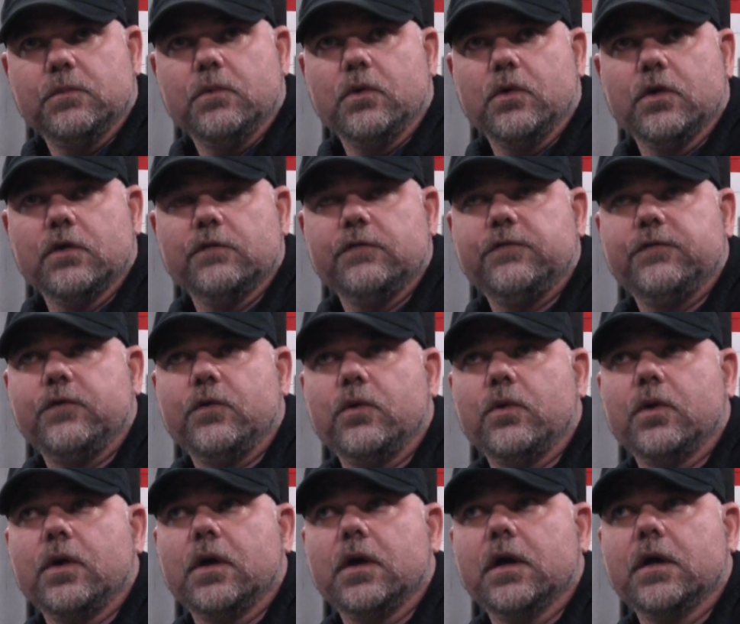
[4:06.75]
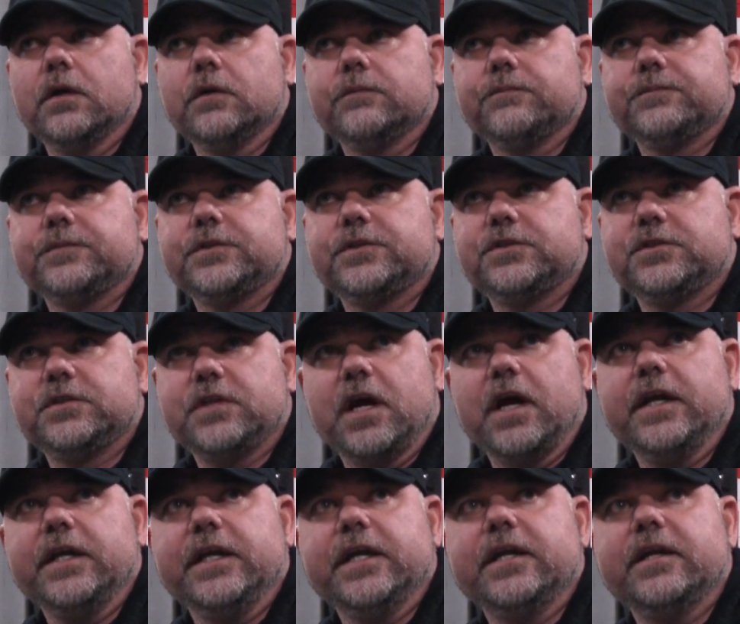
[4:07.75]
more for
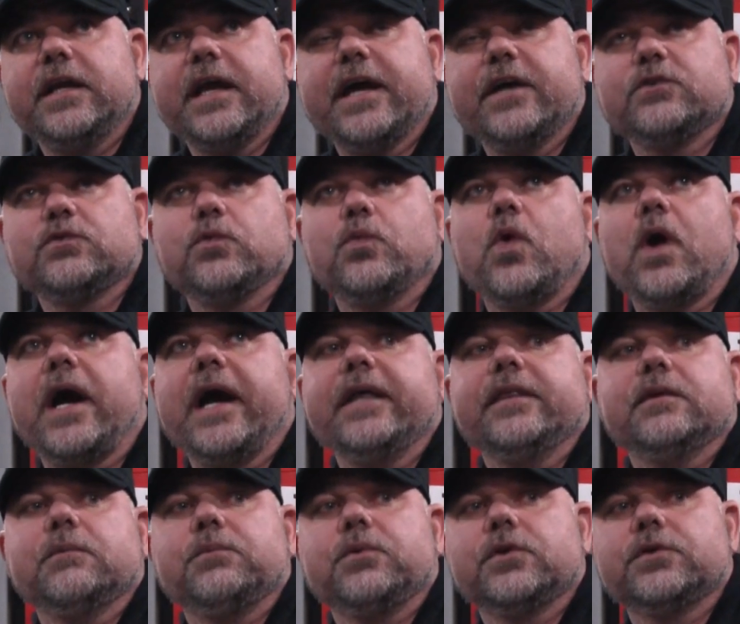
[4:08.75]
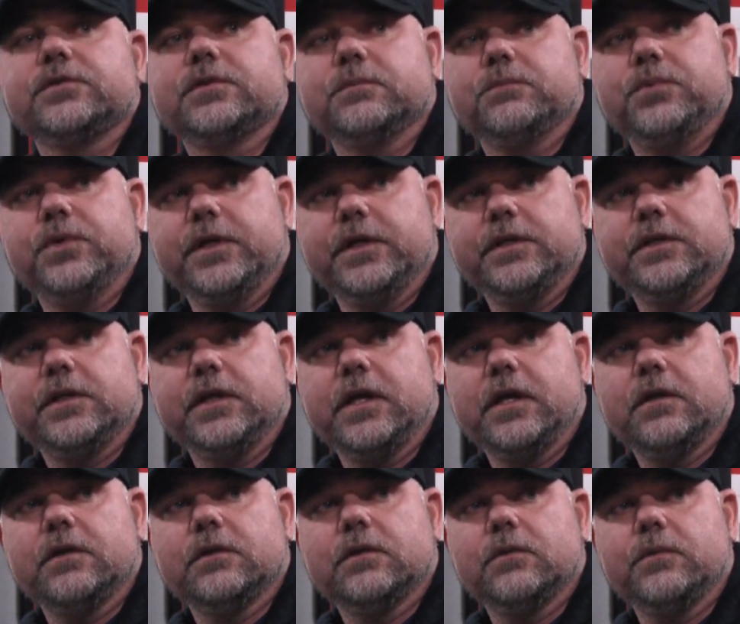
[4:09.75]
studying as why the person put it
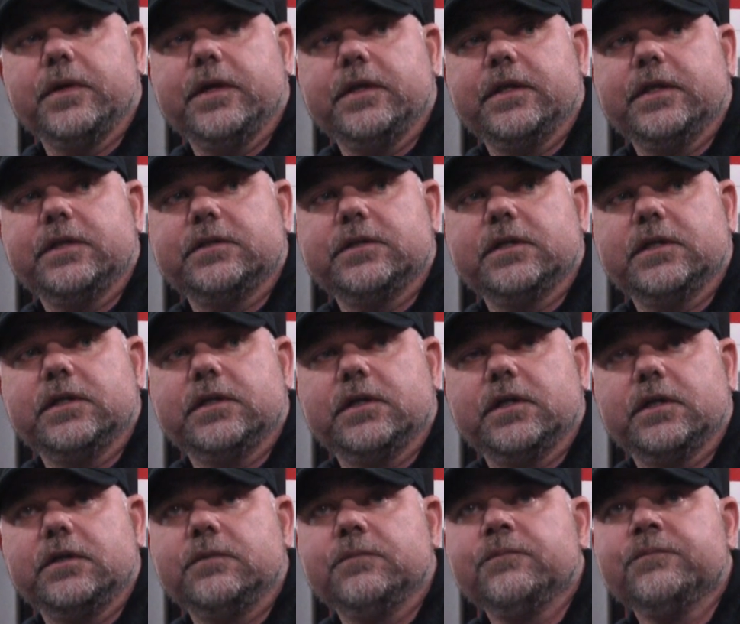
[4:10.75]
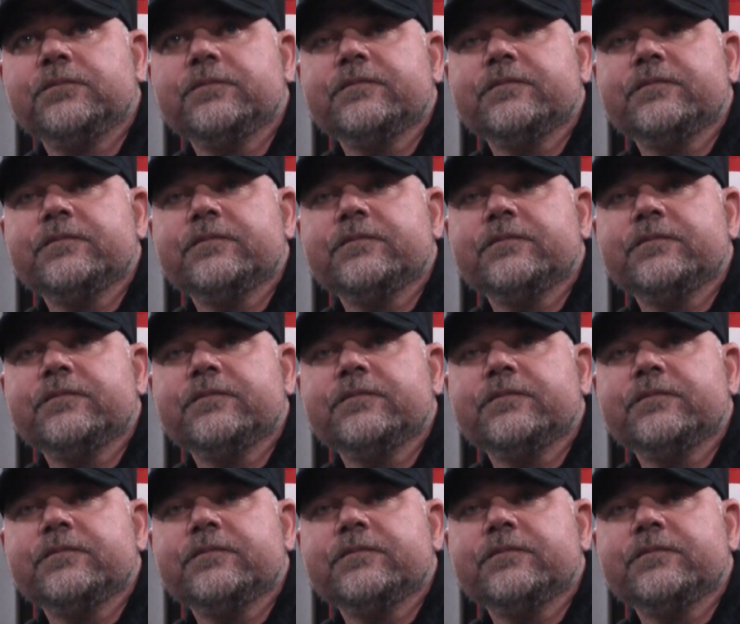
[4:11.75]
together the way they did.